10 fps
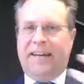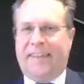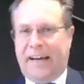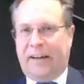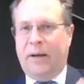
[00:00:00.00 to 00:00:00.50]
a
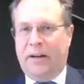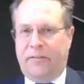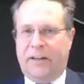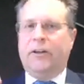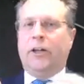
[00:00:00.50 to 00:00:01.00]
tax
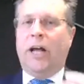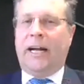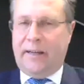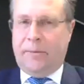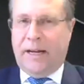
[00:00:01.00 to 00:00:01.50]
benefit if you're
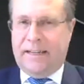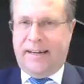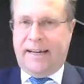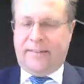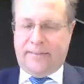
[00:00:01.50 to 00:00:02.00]
likely to pay
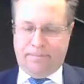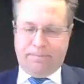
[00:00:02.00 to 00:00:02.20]
tax.